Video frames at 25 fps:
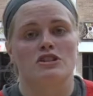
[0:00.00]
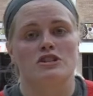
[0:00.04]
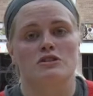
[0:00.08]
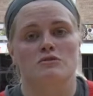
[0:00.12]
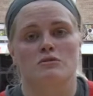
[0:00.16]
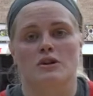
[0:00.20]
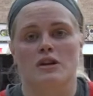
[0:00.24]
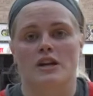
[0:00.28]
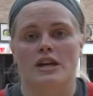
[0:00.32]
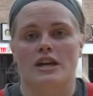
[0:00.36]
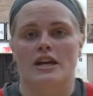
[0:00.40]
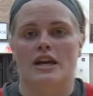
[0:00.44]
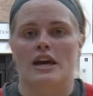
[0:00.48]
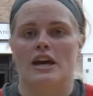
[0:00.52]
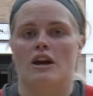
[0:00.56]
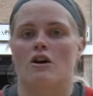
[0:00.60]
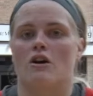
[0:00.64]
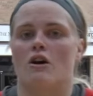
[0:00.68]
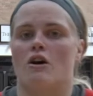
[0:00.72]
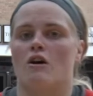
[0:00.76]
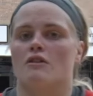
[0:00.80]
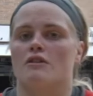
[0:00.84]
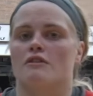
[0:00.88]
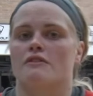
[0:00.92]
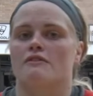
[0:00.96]
just want to get
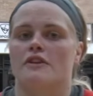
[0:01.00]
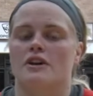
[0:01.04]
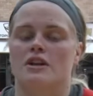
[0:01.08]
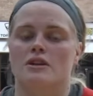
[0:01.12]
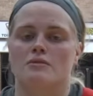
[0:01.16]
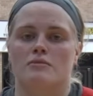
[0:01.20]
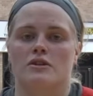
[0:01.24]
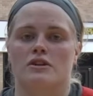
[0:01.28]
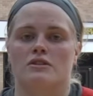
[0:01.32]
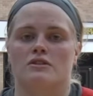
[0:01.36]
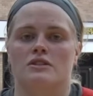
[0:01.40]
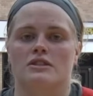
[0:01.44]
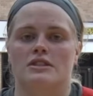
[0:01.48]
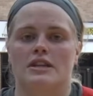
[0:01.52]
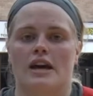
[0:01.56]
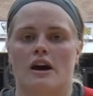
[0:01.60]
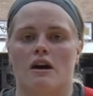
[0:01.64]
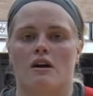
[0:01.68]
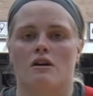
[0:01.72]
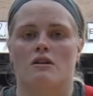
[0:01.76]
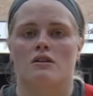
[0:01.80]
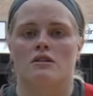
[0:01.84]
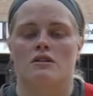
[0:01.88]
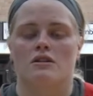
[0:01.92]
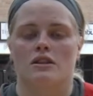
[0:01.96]
all the fundamentals
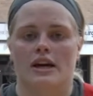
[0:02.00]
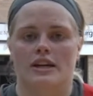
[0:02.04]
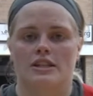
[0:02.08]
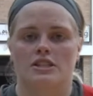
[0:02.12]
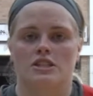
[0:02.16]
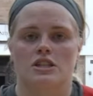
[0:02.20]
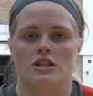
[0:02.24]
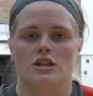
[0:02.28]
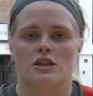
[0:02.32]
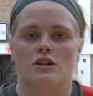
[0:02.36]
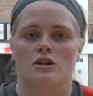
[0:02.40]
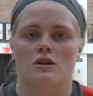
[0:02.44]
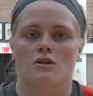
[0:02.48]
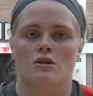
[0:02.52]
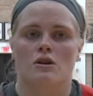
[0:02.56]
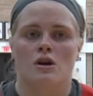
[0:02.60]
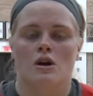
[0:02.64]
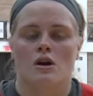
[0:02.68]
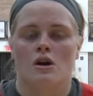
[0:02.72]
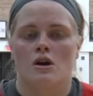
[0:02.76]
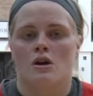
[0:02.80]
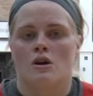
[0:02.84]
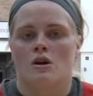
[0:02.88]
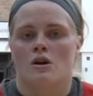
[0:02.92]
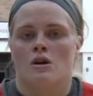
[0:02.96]
down. Last year,
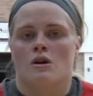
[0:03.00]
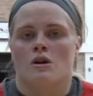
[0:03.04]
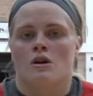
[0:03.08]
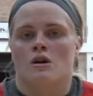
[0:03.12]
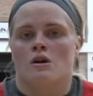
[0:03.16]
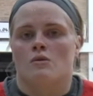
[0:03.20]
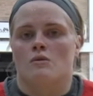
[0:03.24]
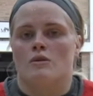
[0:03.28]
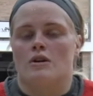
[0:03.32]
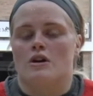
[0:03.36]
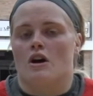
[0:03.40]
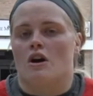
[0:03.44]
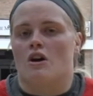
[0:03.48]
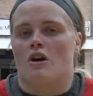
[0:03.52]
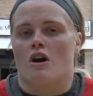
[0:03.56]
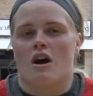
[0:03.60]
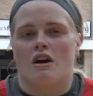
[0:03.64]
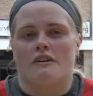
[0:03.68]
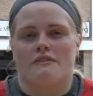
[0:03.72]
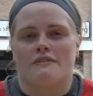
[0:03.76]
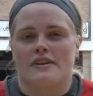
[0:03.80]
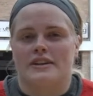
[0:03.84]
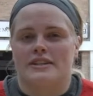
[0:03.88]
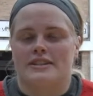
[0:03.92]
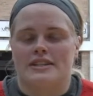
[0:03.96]
our
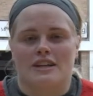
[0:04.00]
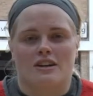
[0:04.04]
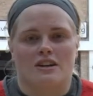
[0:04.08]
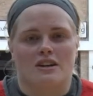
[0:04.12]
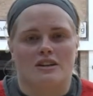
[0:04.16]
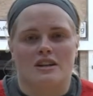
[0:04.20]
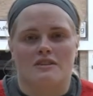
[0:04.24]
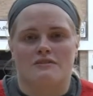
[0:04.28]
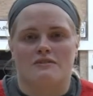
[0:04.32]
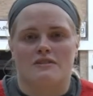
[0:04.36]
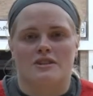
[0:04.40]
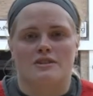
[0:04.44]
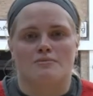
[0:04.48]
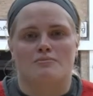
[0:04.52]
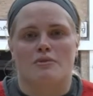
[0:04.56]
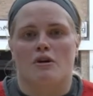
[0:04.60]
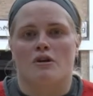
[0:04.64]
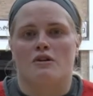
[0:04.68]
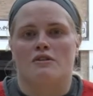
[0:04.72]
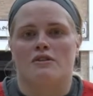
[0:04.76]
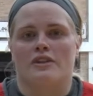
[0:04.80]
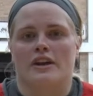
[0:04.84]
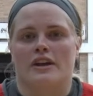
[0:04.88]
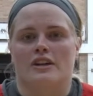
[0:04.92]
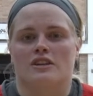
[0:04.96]
offense and our defense
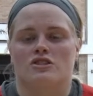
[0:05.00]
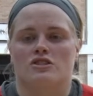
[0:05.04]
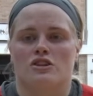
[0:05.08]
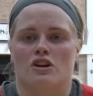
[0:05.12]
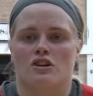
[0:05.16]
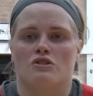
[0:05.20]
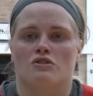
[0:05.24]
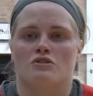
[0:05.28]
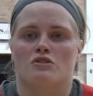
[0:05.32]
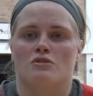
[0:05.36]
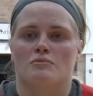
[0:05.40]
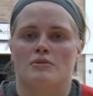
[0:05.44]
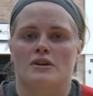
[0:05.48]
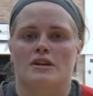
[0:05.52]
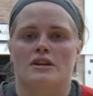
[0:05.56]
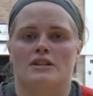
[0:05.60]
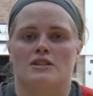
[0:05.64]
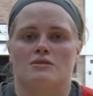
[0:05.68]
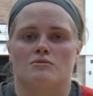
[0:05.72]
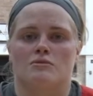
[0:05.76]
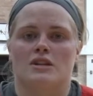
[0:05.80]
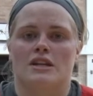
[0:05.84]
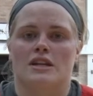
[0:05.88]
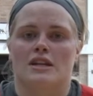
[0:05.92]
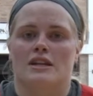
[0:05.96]
both like struggled
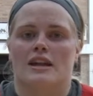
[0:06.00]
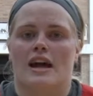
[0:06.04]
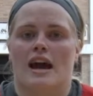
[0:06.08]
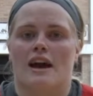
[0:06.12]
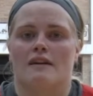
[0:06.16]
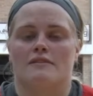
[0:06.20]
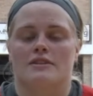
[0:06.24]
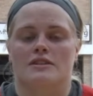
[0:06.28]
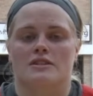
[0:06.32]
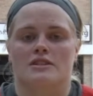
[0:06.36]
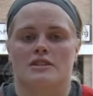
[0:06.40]
because we didn't have a